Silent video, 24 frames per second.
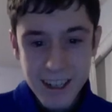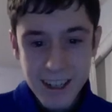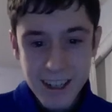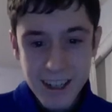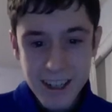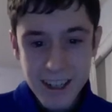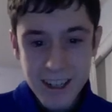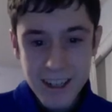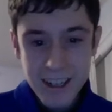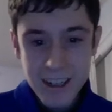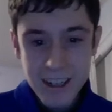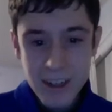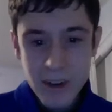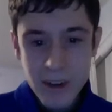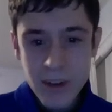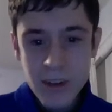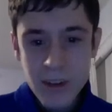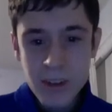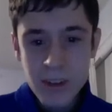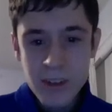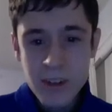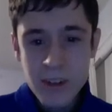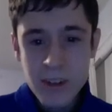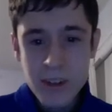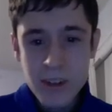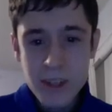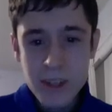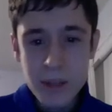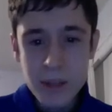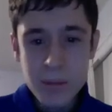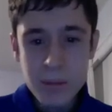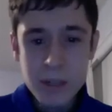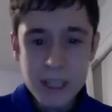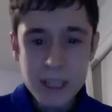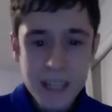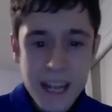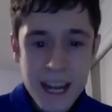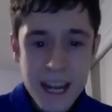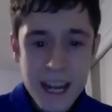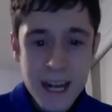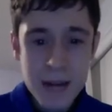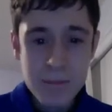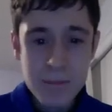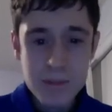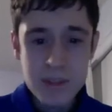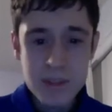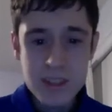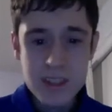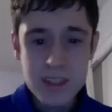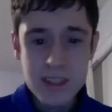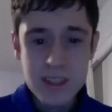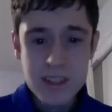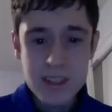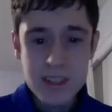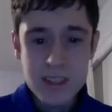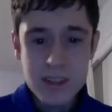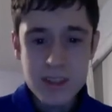And all in all, there were gaps